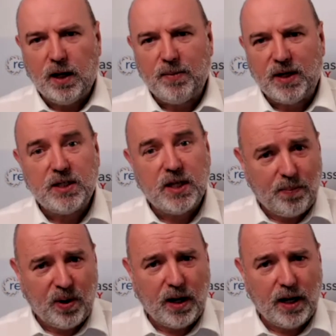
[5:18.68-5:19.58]
is
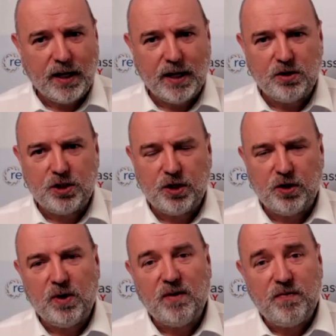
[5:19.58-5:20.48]
that playing
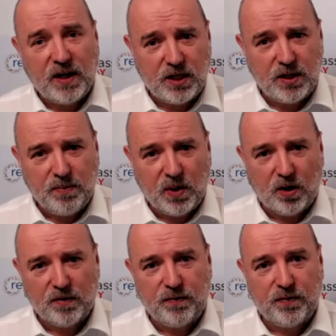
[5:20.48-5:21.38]
into investor
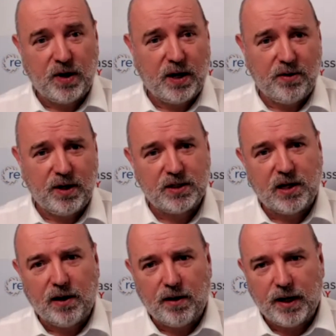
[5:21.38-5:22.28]
demand for
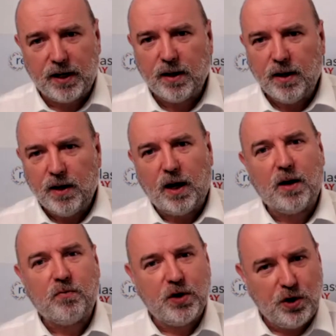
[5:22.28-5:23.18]
areas like
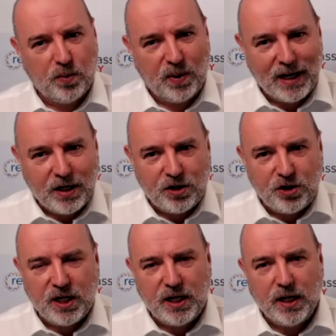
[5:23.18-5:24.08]
renewable
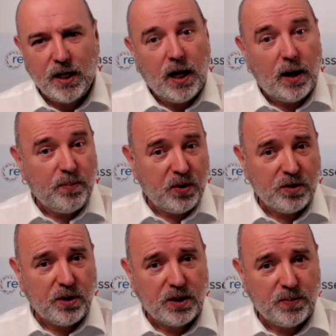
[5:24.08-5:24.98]
energy, but
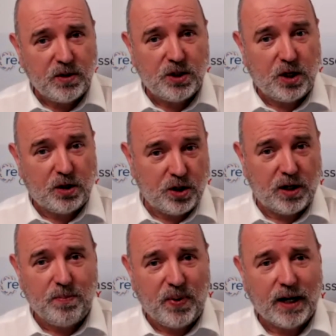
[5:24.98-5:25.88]
also, I suppose,
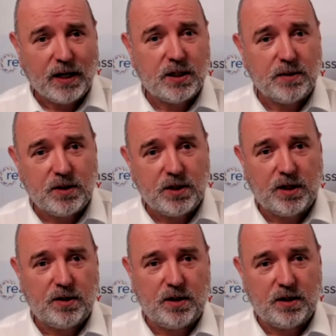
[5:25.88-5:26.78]
social impact
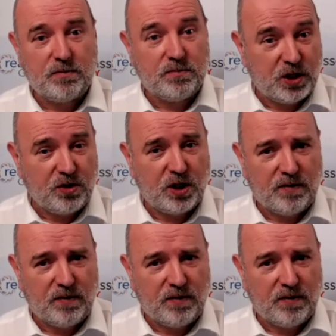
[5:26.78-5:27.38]
and social